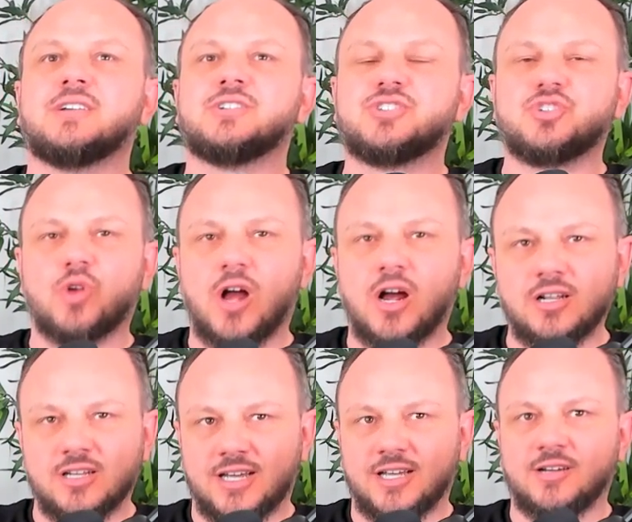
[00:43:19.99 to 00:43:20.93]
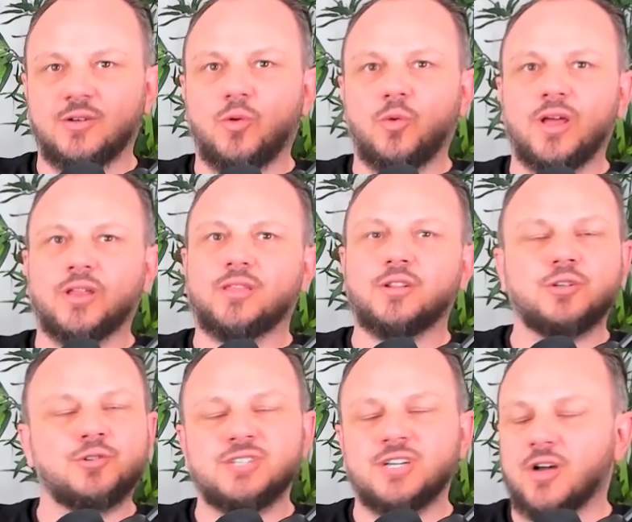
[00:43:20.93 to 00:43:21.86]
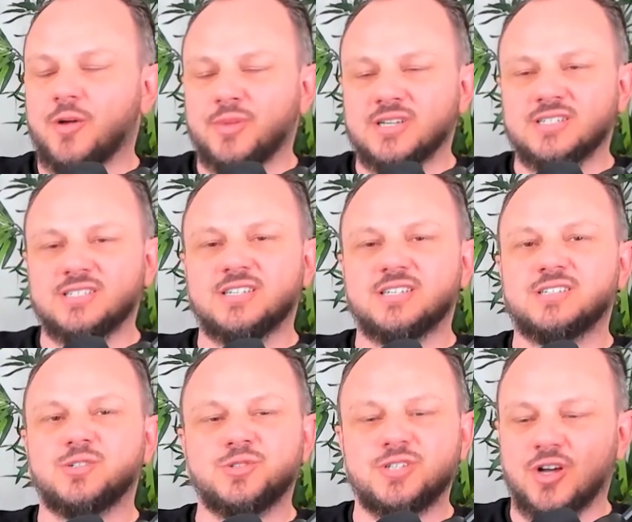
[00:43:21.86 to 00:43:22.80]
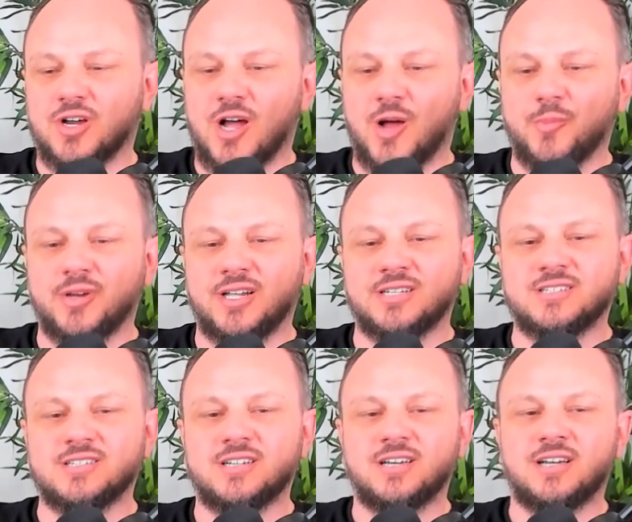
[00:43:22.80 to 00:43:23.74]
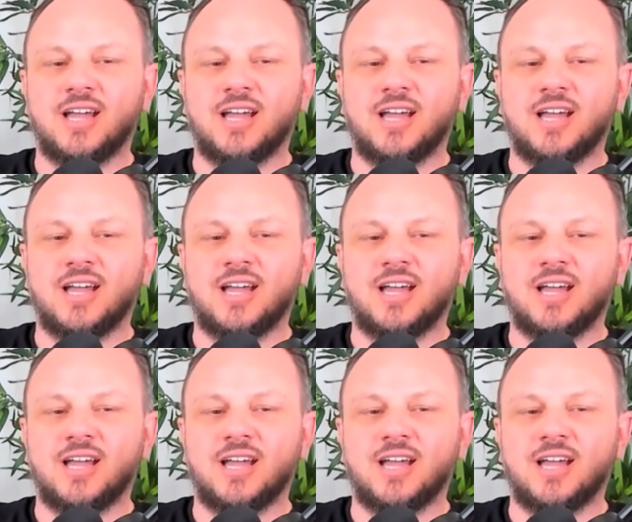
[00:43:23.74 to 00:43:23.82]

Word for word: struggling with losing our businesses, losing our companies.